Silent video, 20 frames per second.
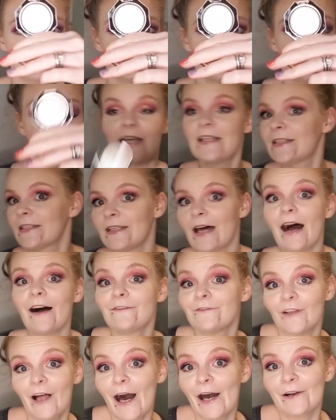It's
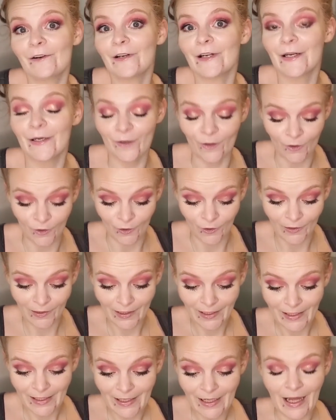not flattering at all,
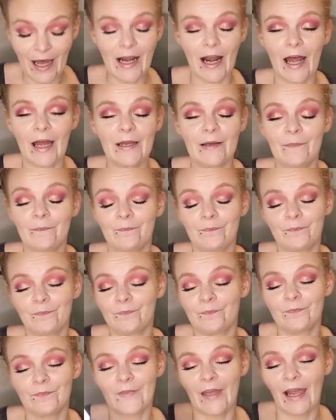and
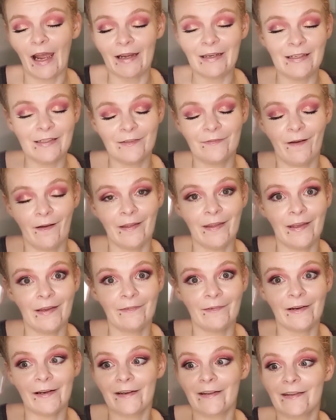I need to fucking get
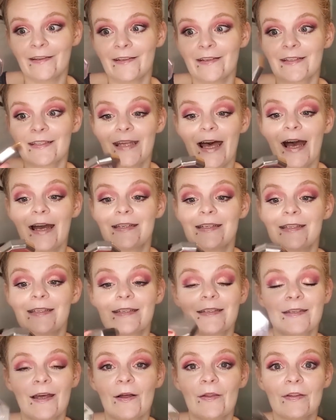rid of this. I need to
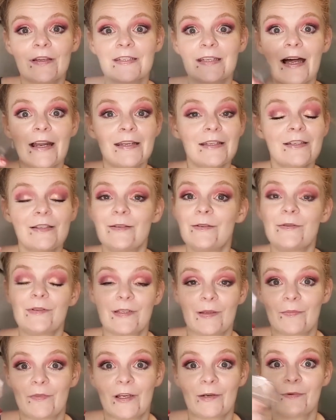sell this. I need to do
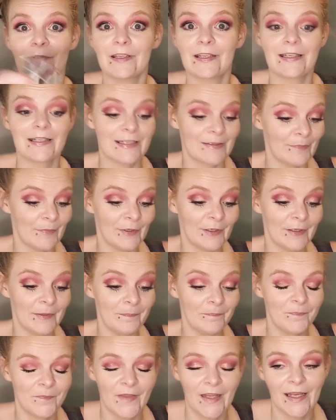something with this, but
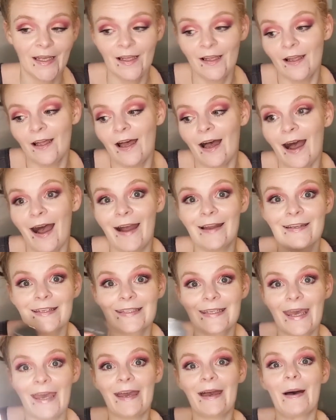I just
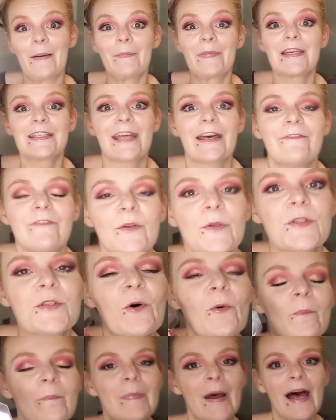can't because I feel
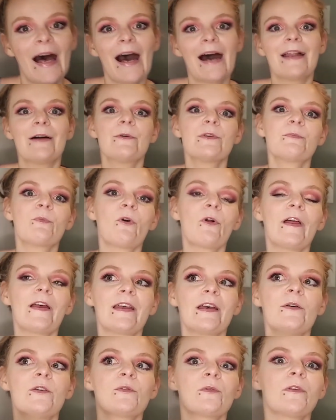so bad. It
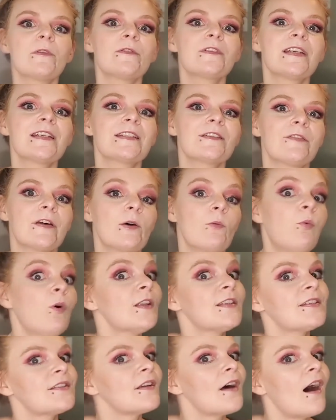was one of those things of like,
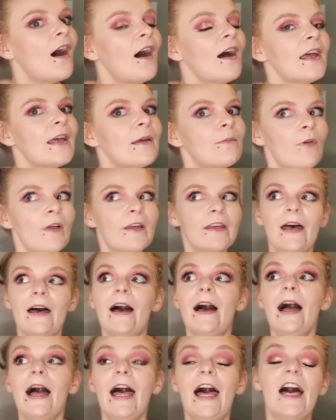what's the hype? Like,
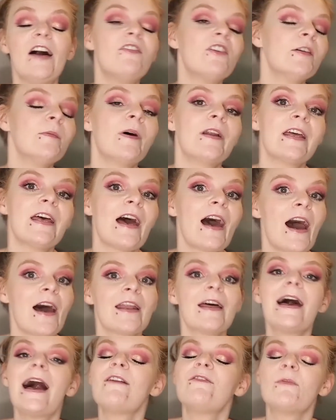everybody had
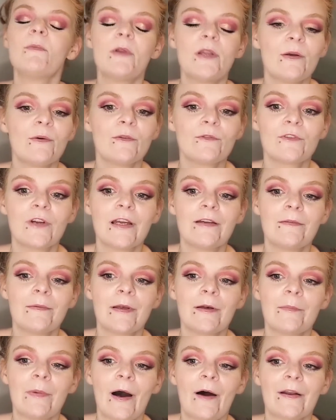it, everybody was raving
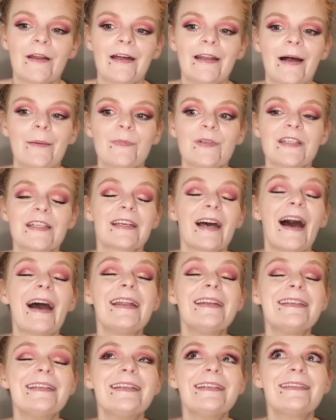about it, and I'm just like, I
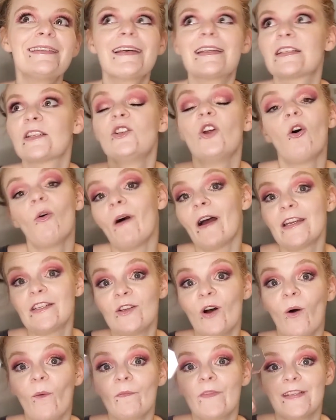need this. No, I
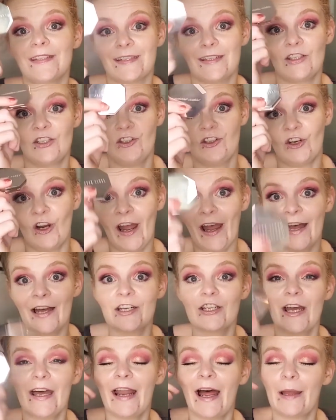don't. This is
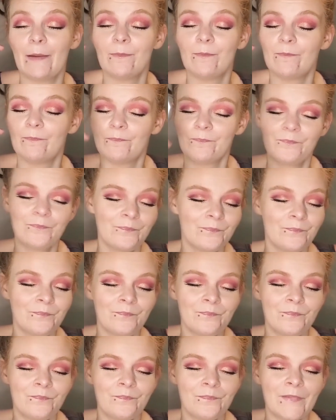trash, and
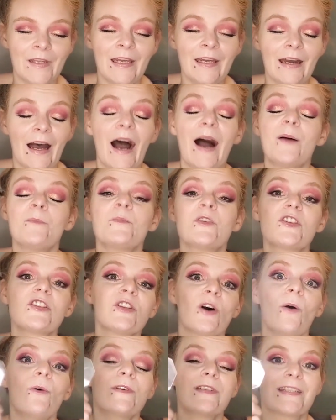I'm
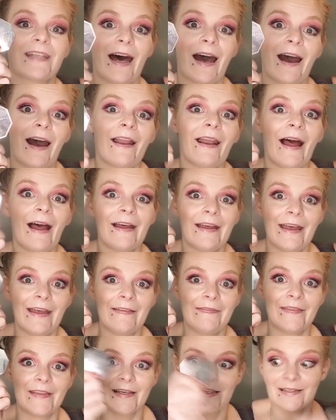so sad. I
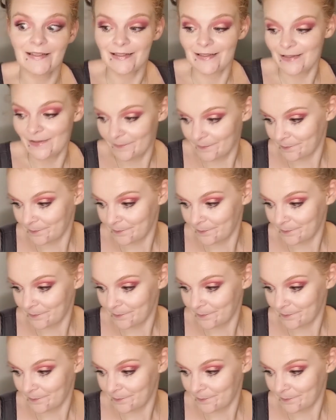hate this.